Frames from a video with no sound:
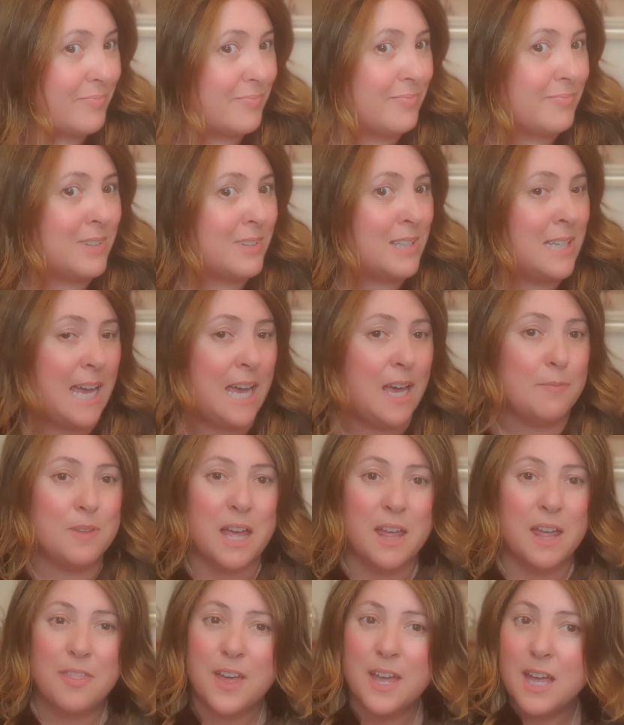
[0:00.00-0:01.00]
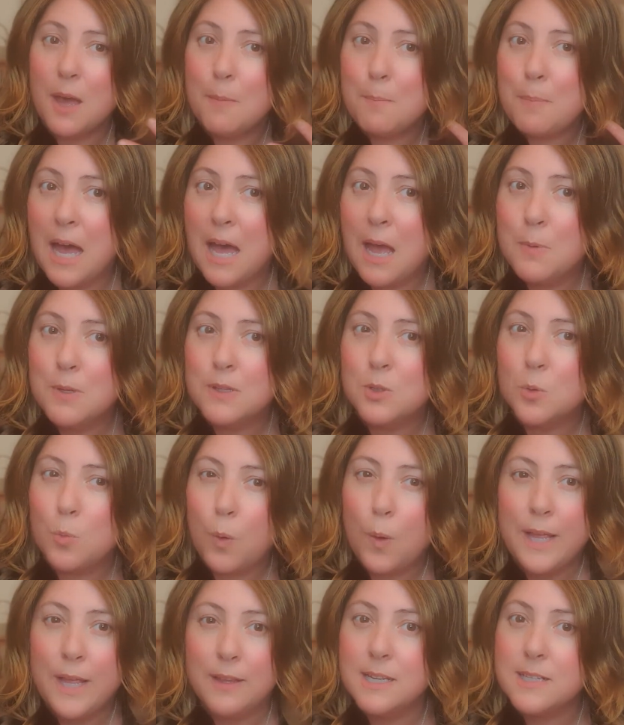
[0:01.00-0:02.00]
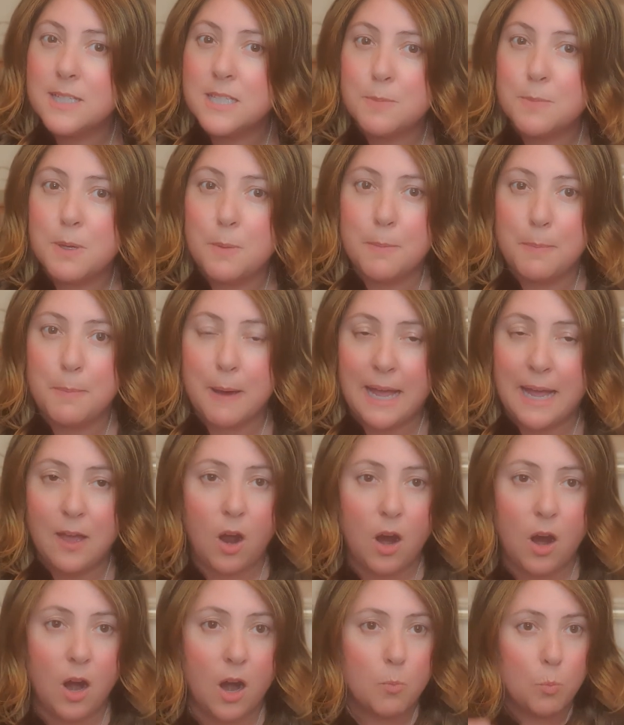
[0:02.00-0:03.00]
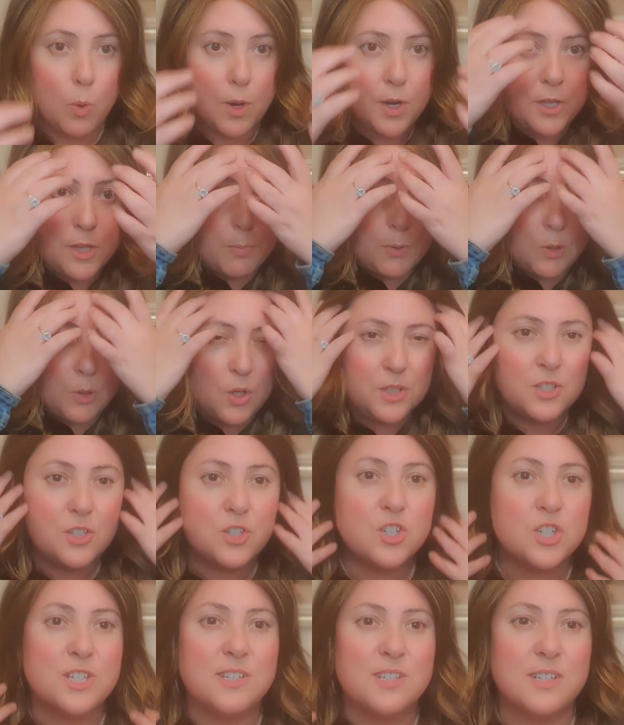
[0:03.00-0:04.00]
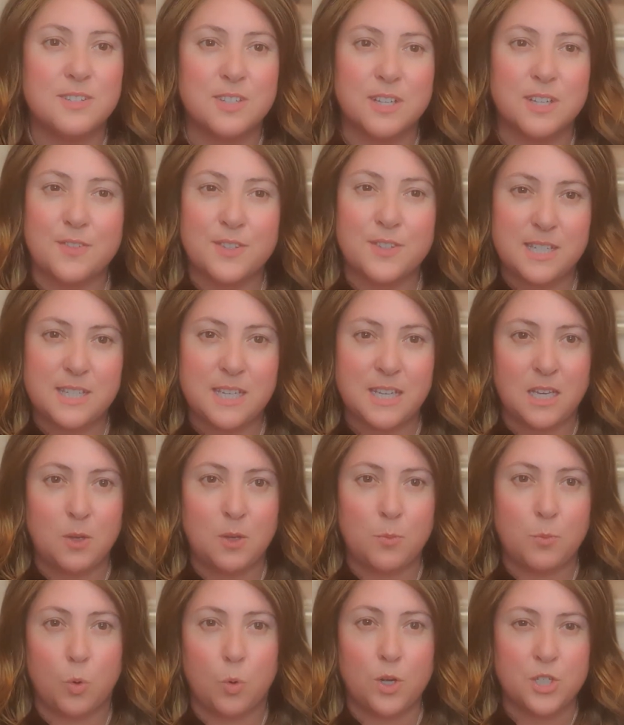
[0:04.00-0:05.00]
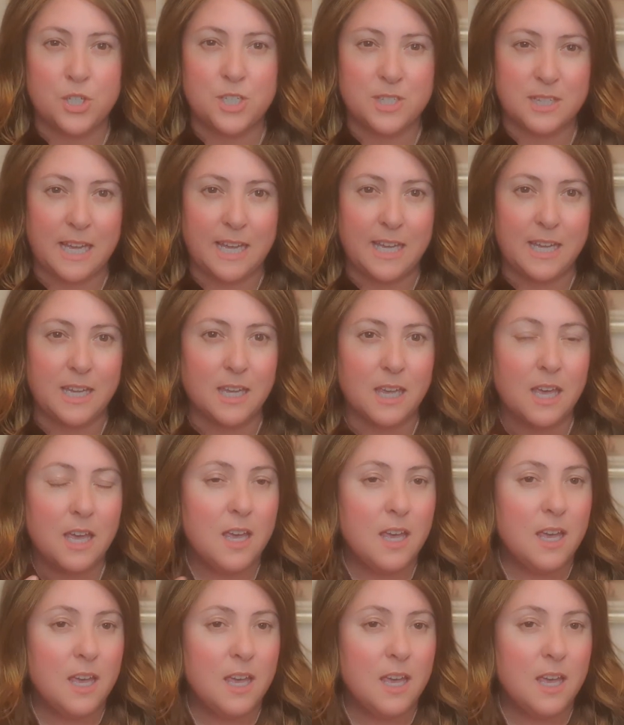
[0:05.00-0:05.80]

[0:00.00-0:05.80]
yeah, I think I would quite like to maybe buy her one of the blondes just to sort of see what she's like.